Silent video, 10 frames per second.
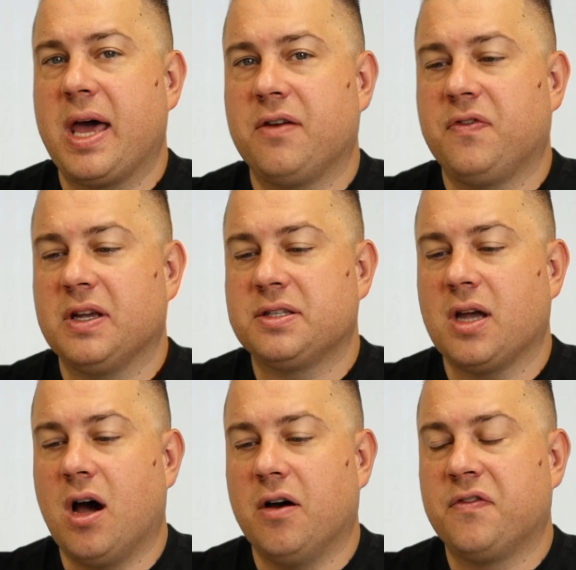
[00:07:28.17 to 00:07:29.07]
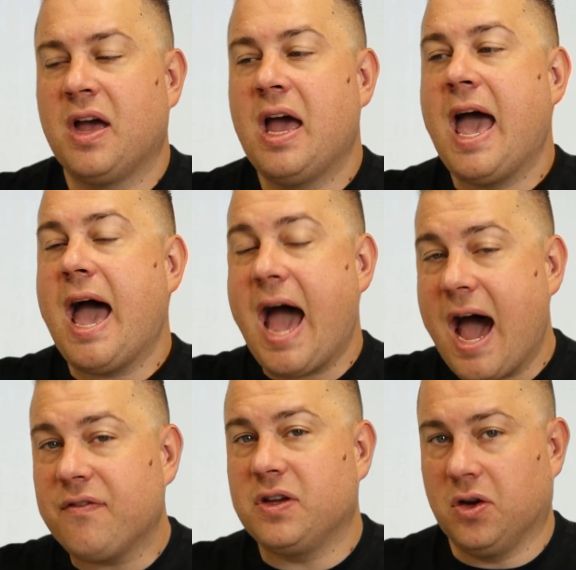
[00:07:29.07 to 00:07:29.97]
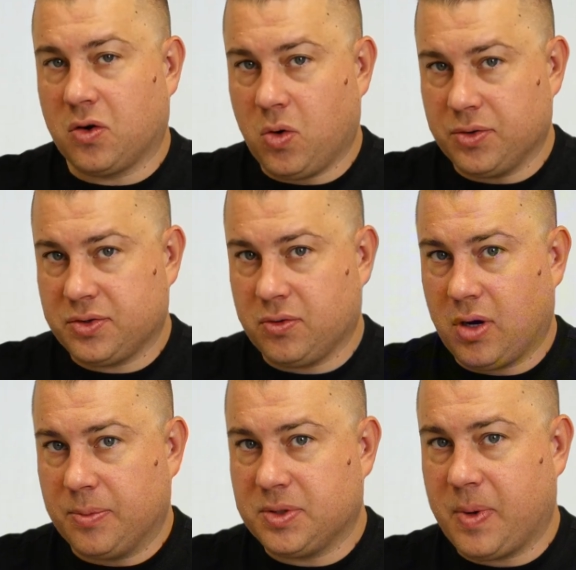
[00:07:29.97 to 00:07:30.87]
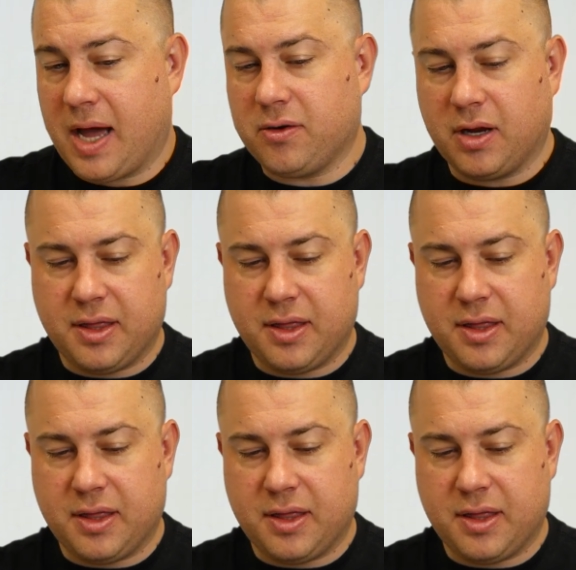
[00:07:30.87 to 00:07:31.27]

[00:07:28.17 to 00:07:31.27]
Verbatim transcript: benefits of having your quotes through HubSpot.